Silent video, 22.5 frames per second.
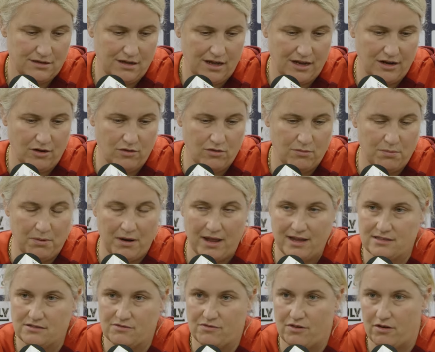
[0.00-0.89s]
I know the
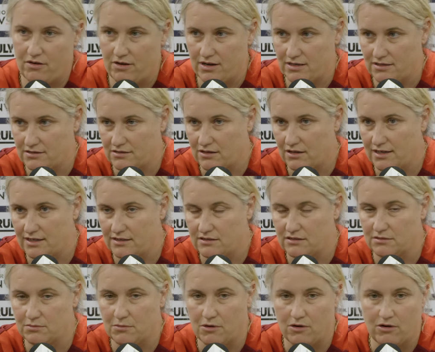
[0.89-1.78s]
players are very
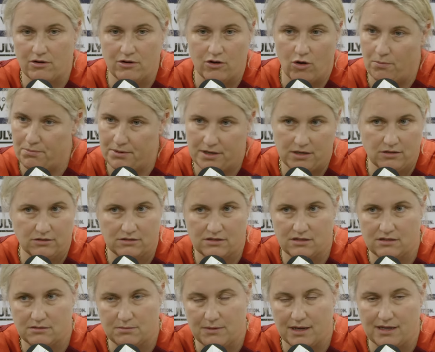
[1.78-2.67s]
excited tomorrow, not
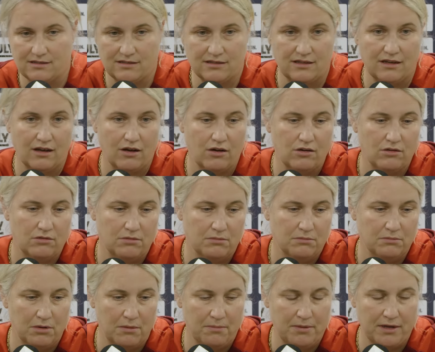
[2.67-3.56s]
because it's Mexico,
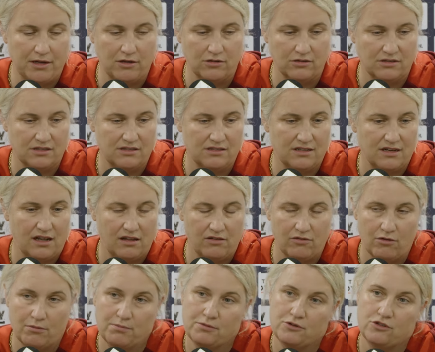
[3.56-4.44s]
but because it's
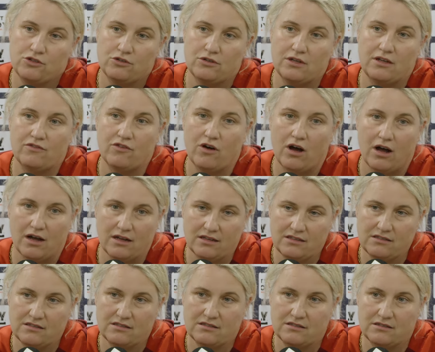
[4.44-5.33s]
another opportunity for
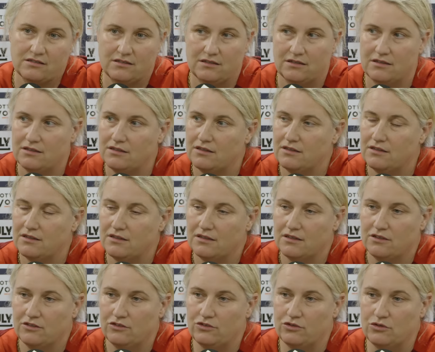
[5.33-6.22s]
us
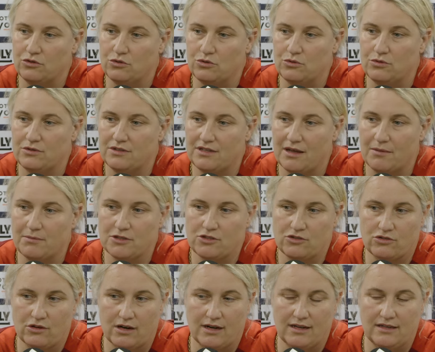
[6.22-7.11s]
to
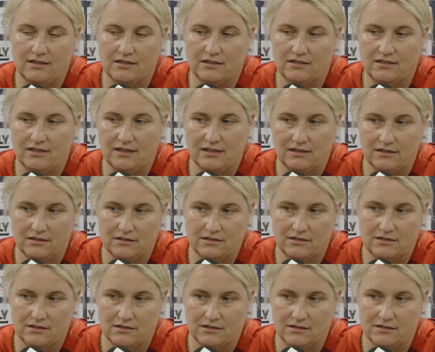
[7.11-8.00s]
demonstrate the
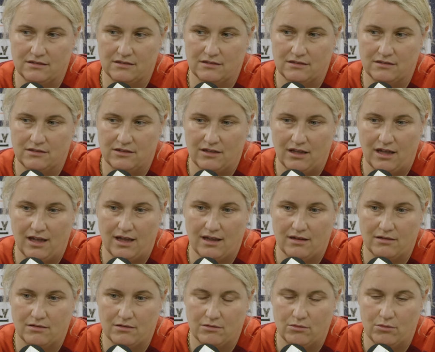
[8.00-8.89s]
things
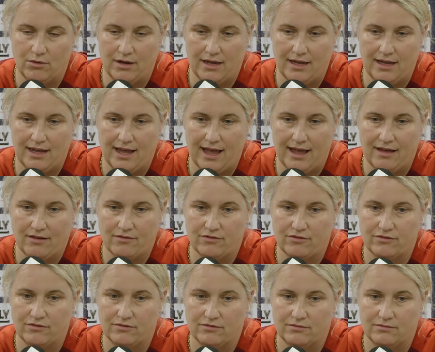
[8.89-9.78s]
that we have
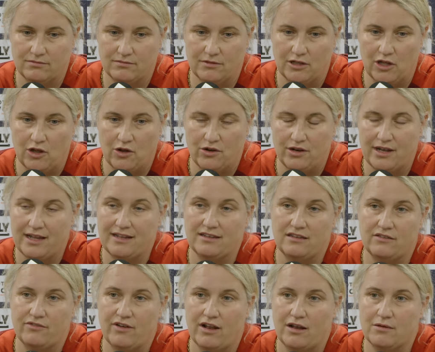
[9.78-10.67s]
learned
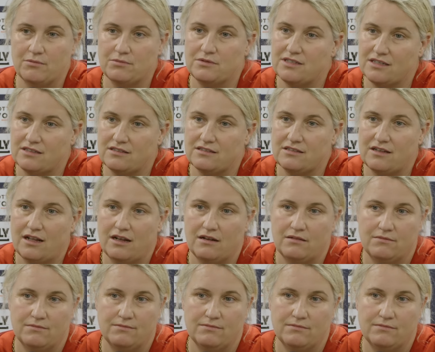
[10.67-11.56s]
and developed since then.